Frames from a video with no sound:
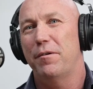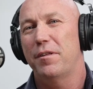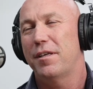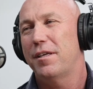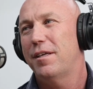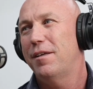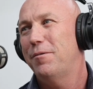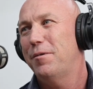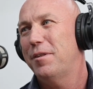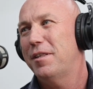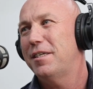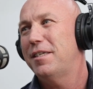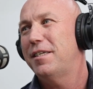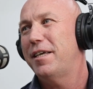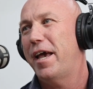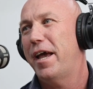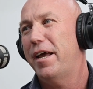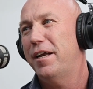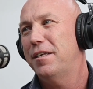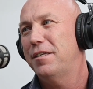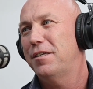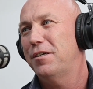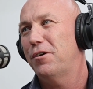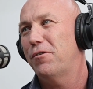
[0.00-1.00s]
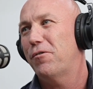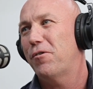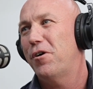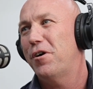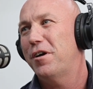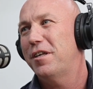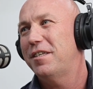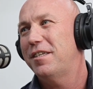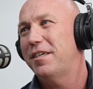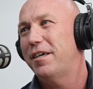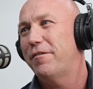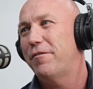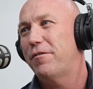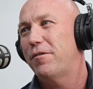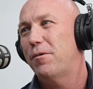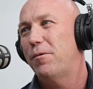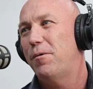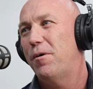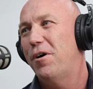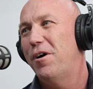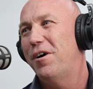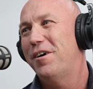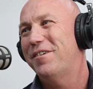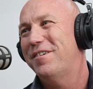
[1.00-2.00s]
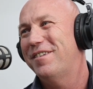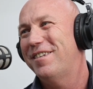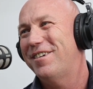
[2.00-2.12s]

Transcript: with the sanders and grinders there for a while,